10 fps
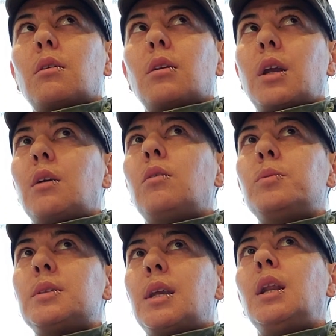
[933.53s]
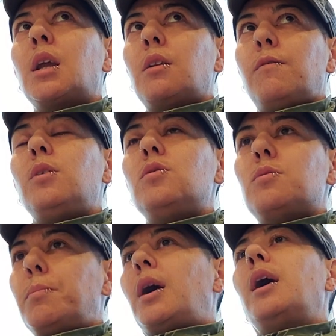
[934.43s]
Carol was getting
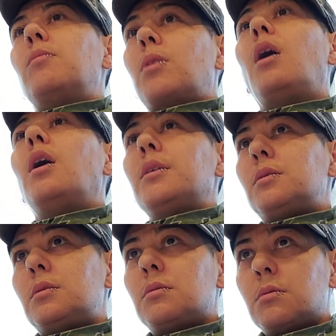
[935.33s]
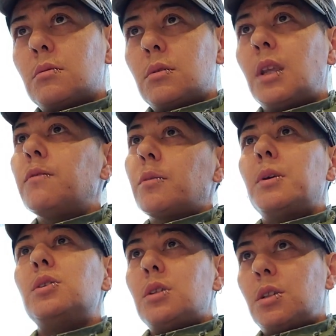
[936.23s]
confused by Roz, the
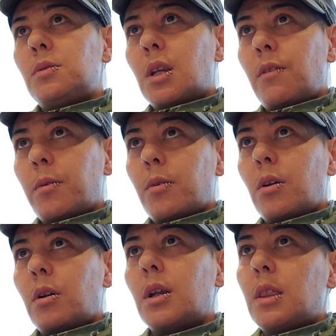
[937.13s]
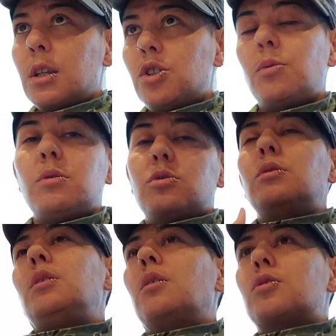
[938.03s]
information she was getting from her. And then she
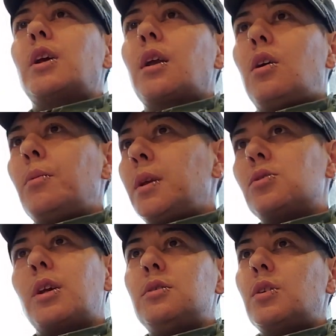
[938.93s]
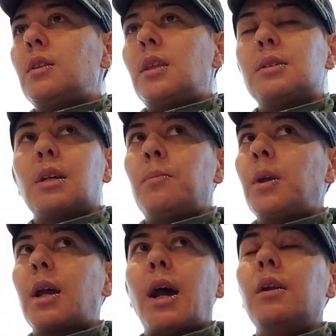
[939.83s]
would, try and call me and try and straighten things out. I'm
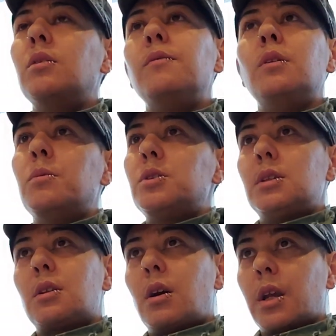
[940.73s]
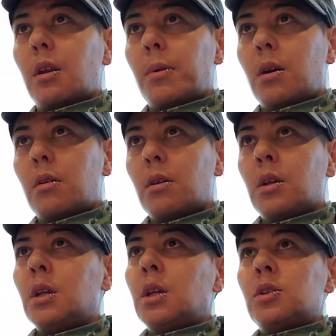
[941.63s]
like, I don't even know what she's talking about.
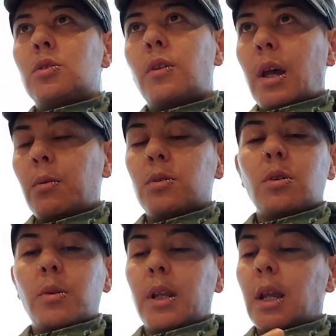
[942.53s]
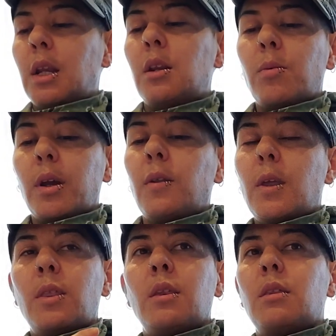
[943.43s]
So that was already getting derailed.
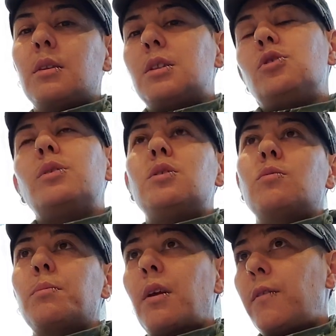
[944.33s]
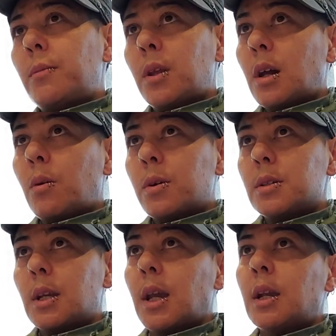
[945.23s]
And then the situation with my family got worse
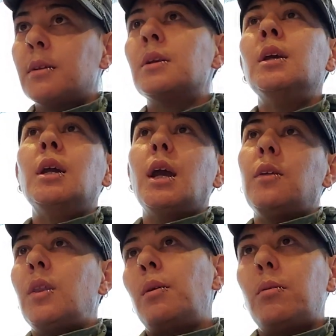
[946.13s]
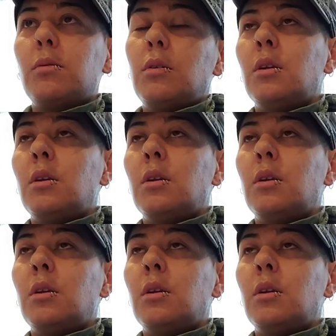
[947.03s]
again. And they,